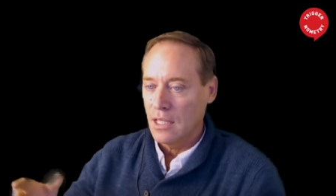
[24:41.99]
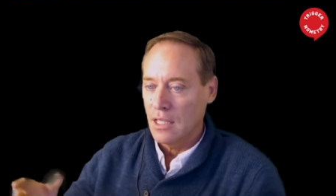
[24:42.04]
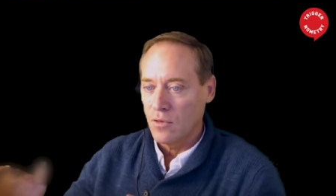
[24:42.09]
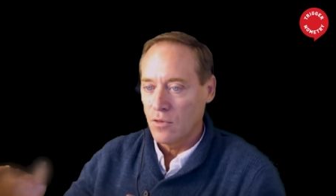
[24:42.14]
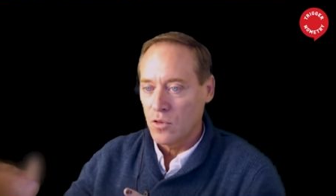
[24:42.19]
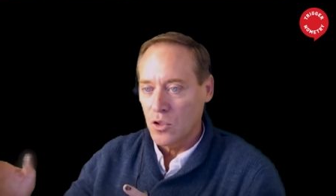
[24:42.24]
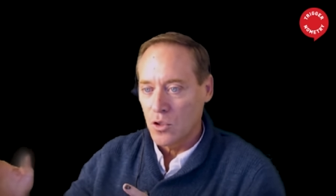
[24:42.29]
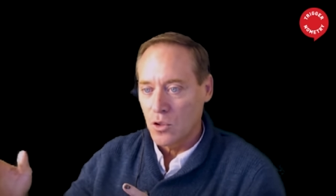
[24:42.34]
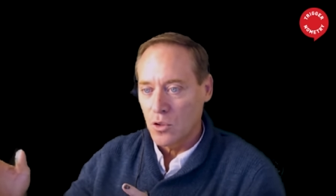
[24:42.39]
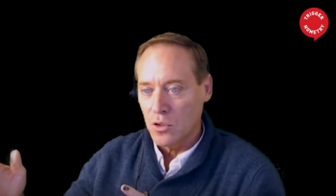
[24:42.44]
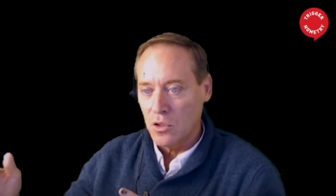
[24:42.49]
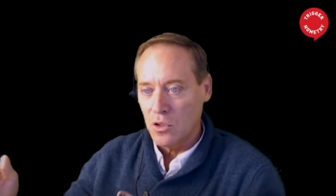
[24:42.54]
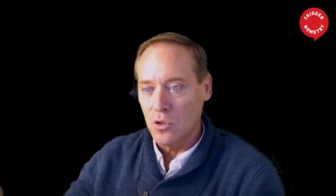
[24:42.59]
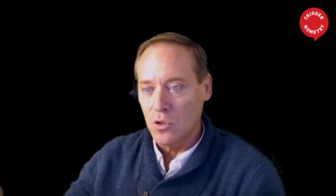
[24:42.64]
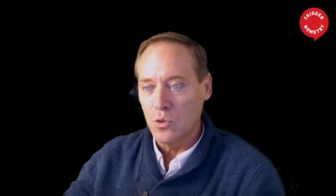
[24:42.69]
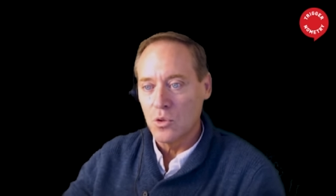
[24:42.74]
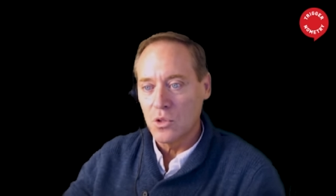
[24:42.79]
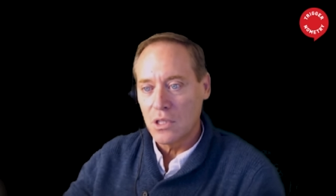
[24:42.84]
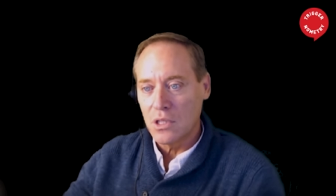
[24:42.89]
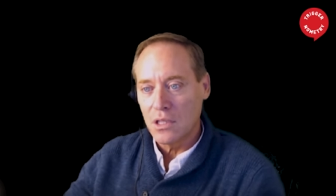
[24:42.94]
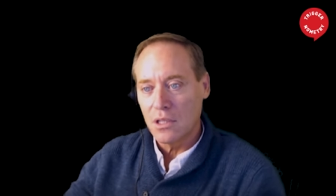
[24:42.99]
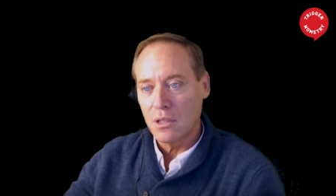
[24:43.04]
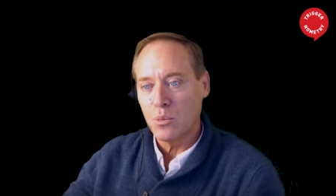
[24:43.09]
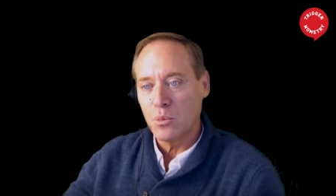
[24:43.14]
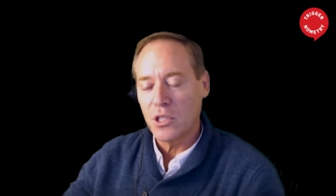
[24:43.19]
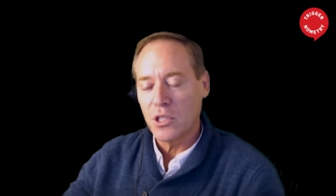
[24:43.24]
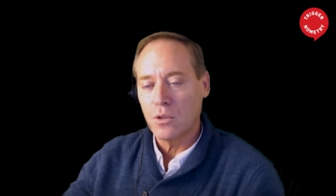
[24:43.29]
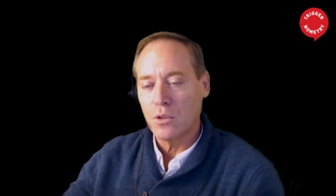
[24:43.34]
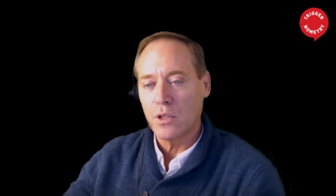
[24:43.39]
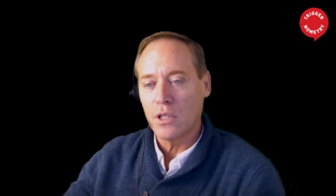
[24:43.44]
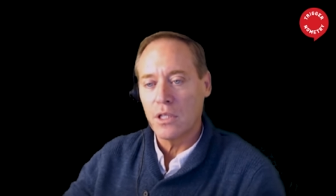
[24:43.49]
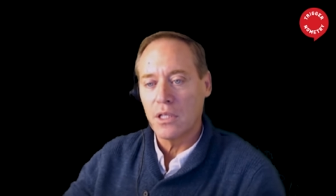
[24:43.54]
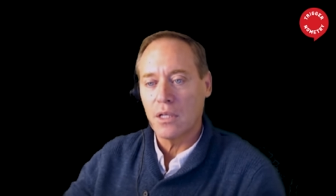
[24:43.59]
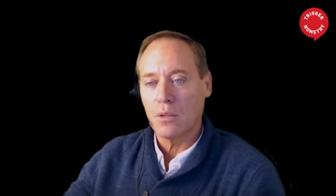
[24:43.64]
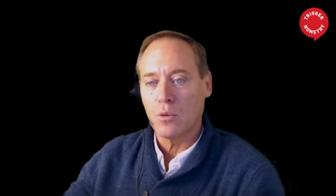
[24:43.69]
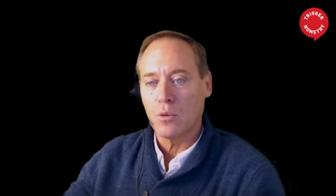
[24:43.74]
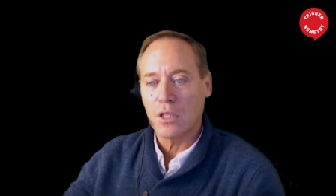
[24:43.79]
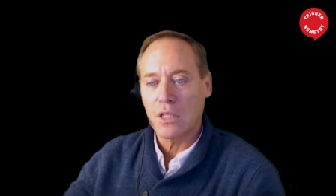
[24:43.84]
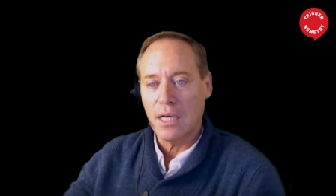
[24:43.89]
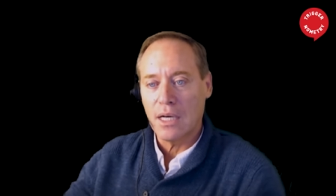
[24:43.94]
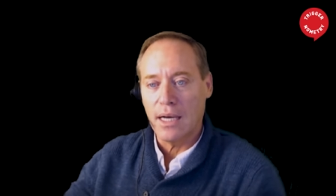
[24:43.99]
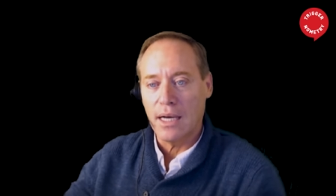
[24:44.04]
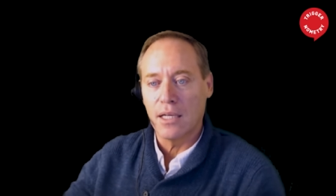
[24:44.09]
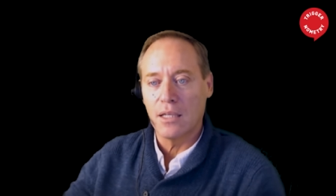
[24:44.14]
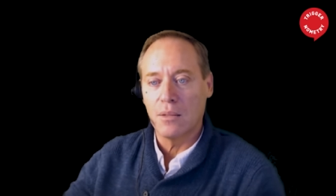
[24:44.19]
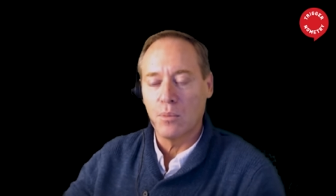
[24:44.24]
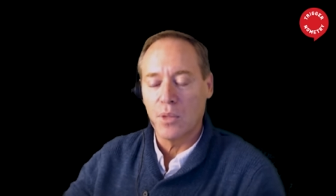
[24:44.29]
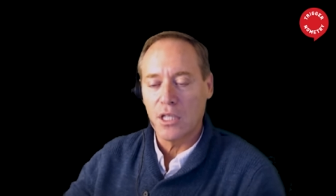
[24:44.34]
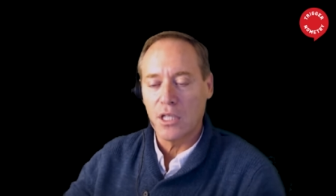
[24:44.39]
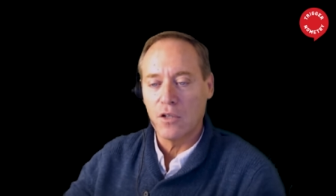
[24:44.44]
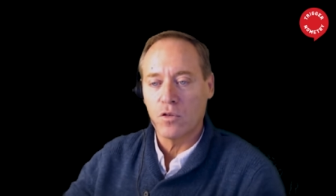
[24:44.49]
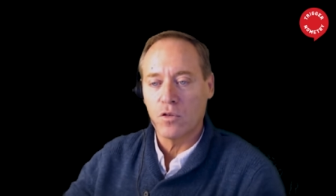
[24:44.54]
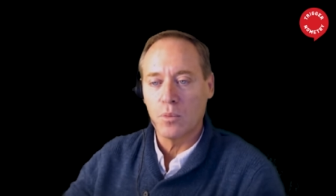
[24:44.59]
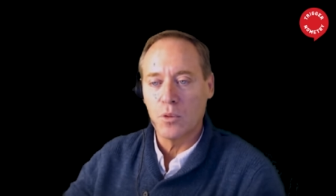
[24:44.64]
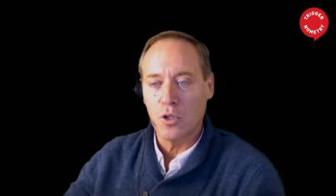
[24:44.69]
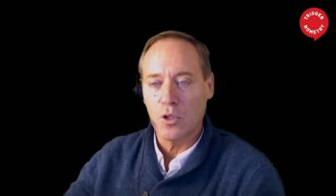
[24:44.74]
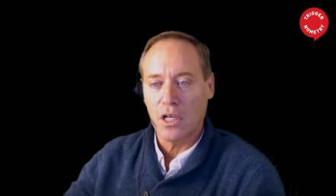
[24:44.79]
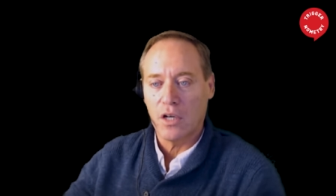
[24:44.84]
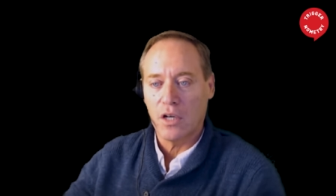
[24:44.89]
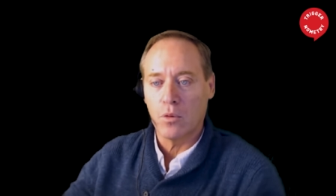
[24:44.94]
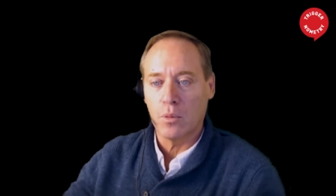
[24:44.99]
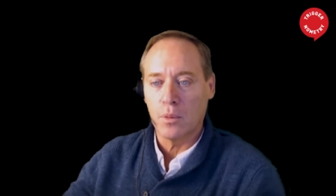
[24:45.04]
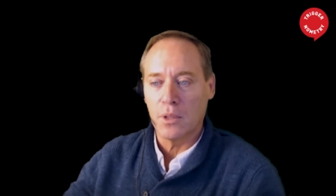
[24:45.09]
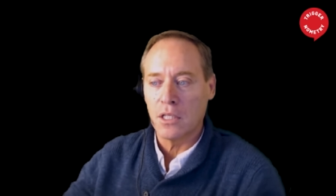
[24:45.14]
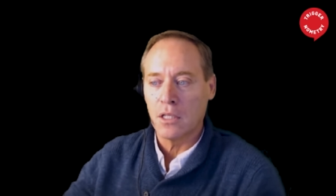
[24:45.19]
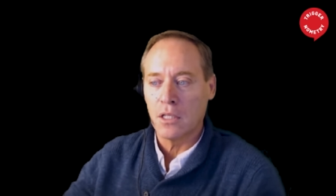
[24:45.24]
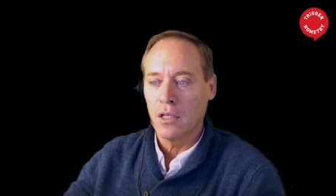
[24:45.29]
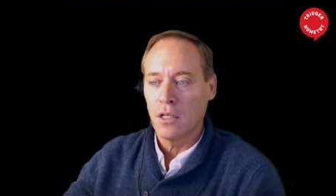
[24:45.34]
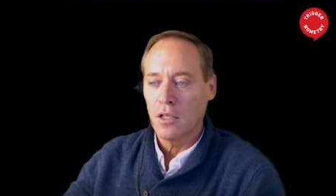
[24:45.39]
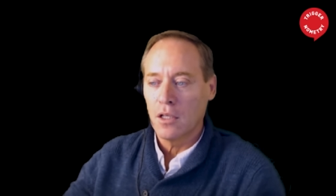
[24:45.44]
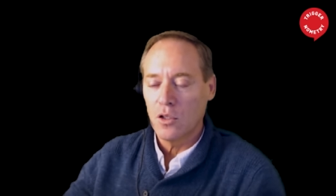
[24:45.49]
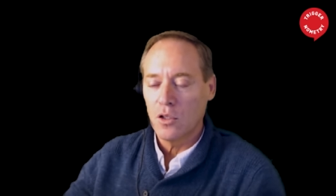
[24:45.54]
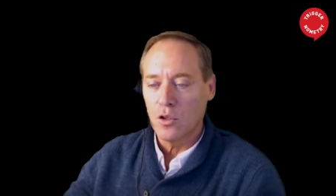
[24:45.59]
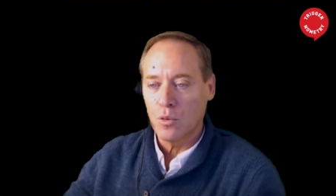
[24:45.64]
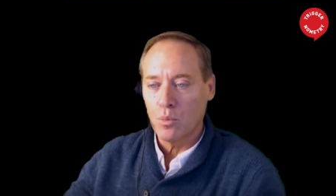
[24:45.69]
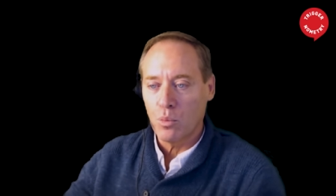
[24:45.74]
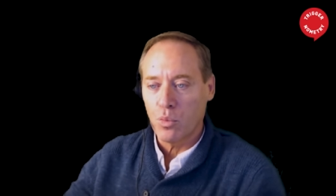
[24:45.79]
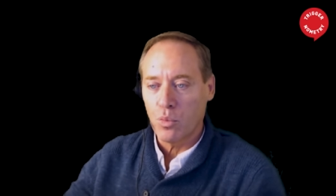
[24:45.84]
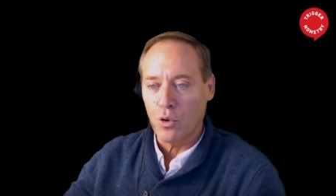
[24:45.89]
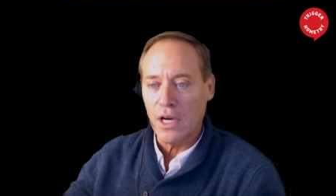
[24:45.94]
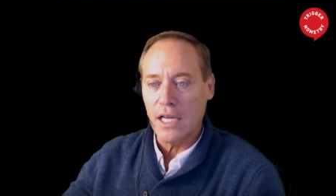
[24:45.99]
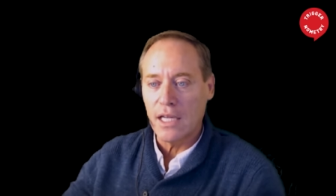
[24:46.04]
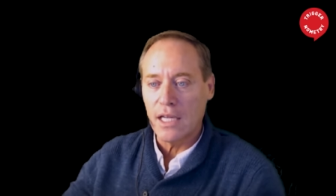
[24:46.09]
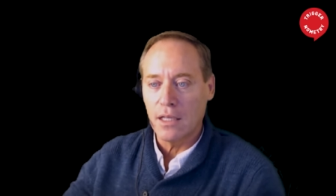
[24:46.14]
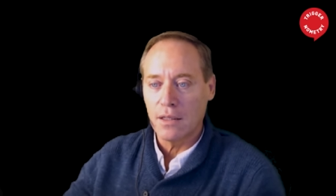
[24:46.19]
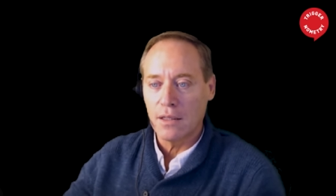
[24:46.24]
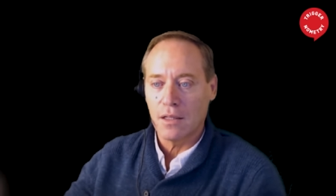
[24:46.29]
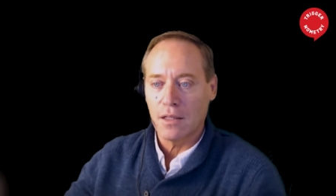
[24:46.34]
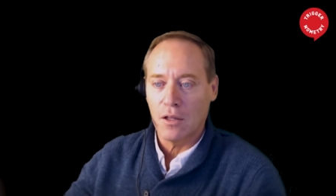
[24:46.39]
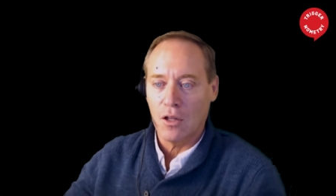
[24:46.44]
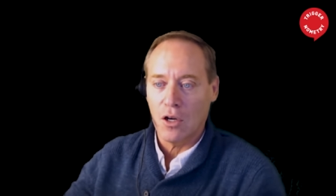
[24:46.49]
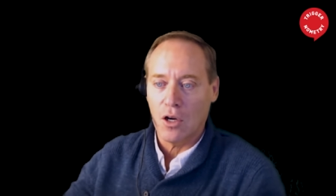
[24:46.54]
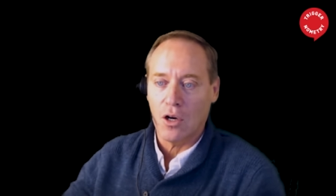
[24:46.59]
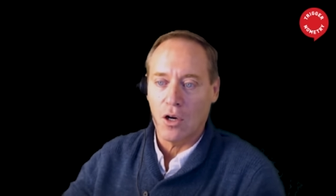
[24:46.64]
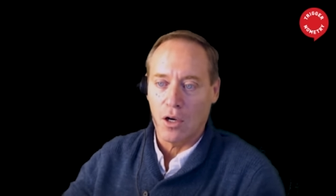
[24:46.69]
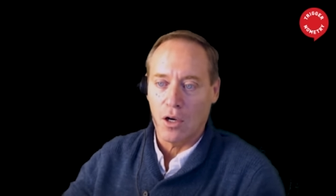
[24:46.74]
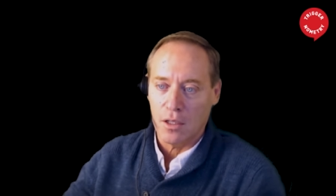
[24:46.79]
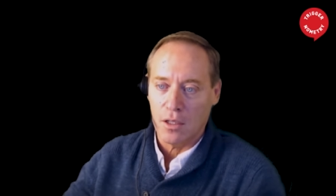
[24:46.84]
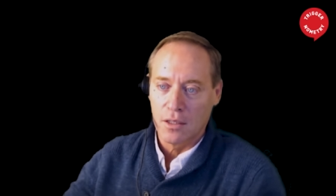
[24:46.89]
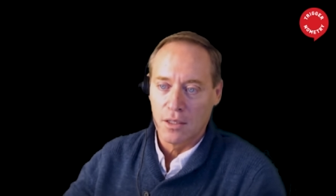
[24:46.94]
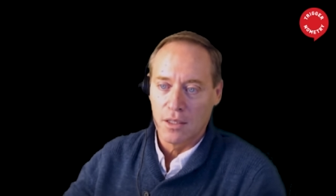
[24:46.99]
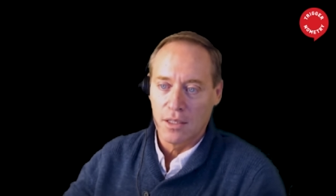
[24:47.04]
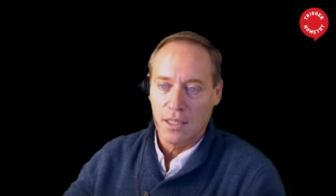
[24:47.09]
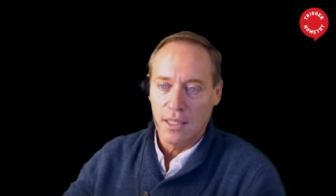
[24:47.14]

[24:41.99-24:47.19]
If you're using the Bitcoin network to hide money from your government, you're breaking the law.